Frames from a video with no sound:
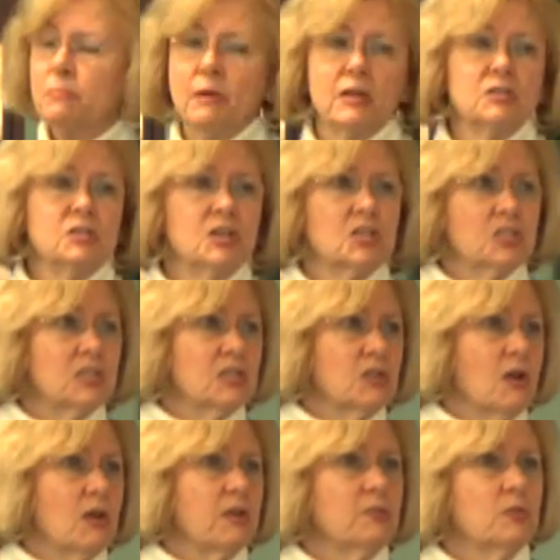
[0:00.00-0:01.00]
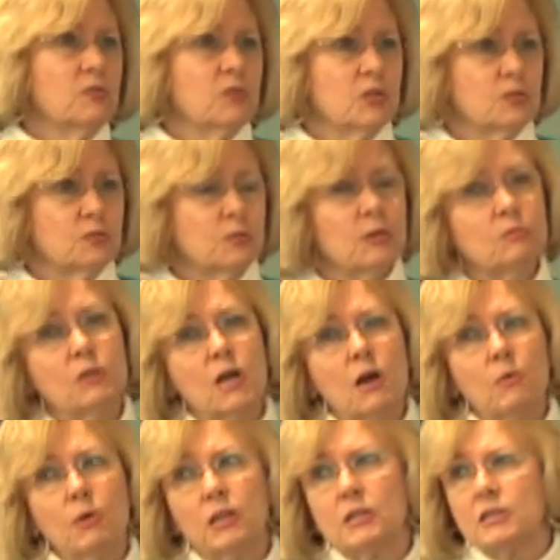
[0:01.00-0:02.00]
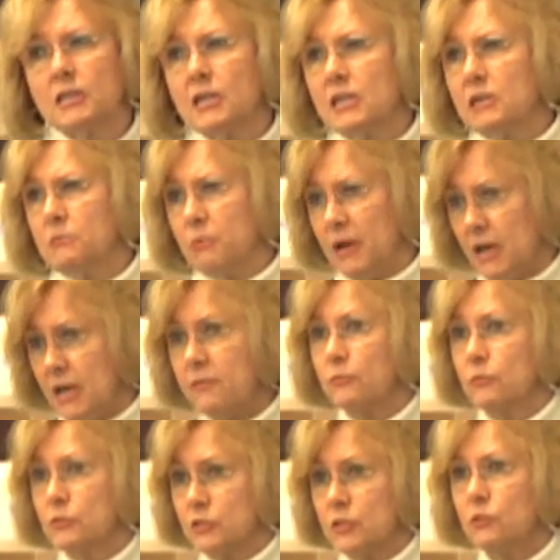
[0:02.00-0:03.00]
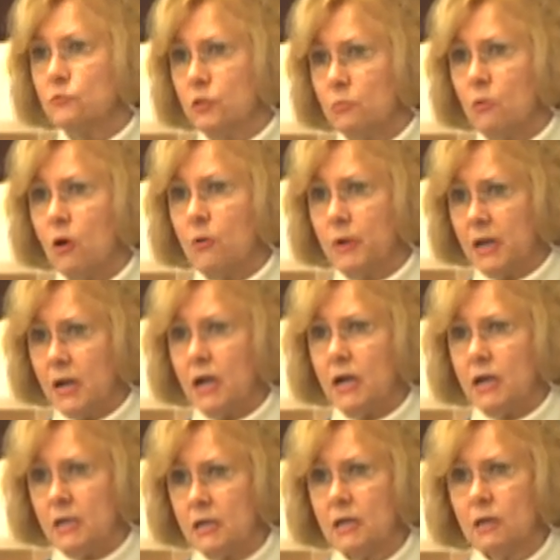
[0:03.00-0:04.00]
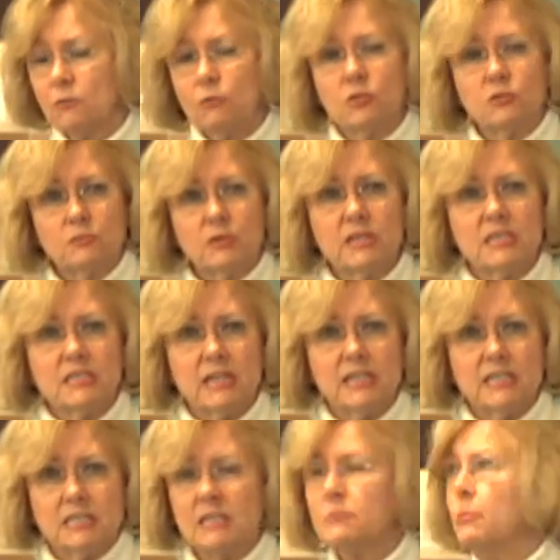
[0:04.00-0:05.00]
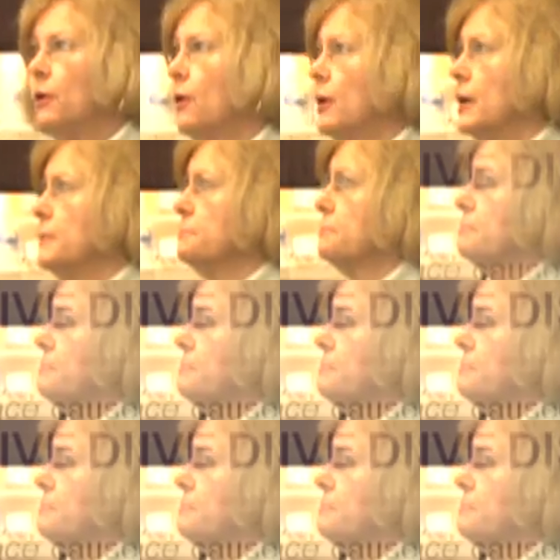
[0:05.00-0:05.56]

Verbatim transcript: about addiction, as all of you in this room know, we're looking at a behavioral syndrome, are we not? Which really sets it apart.